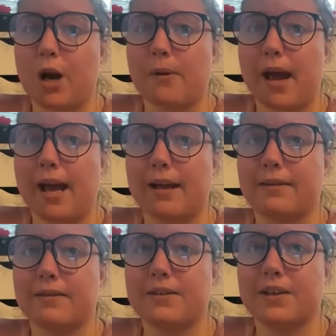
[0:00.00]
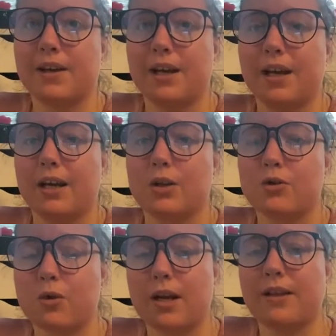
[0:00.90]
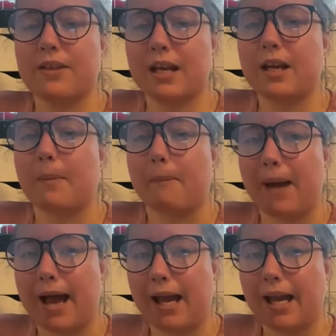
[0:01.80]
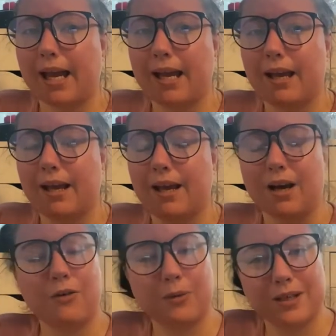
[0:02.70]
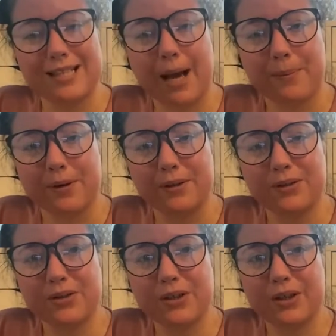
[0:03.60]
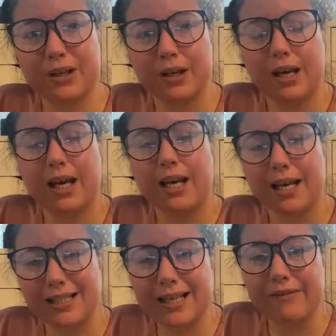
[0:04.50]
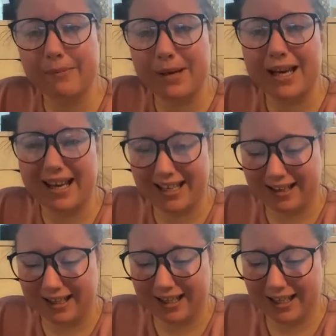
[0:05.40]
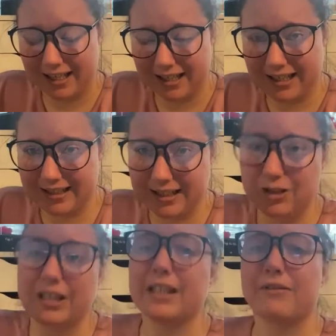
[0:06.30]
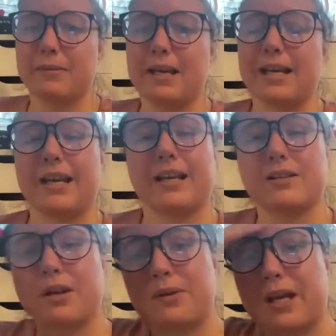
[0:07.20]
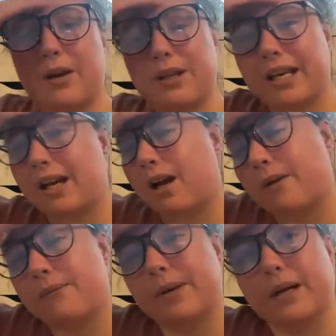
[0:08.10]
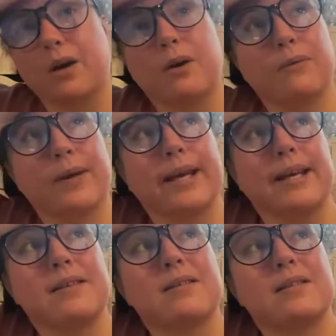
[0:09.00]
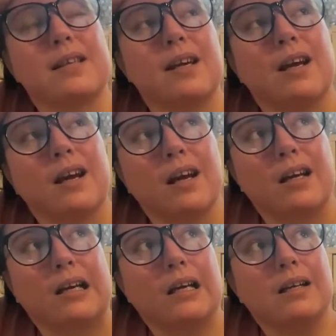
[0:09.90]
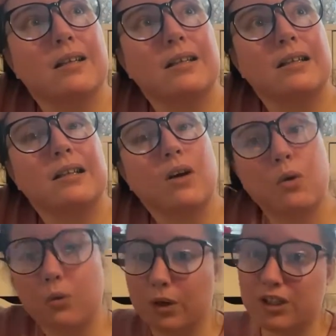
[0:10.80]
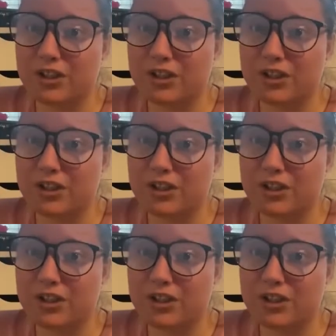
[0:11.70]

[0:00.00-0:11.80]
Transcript: and trying to think back of what has happened, it's given me a headache, literally giving me a headache. So the only thing I can think of is August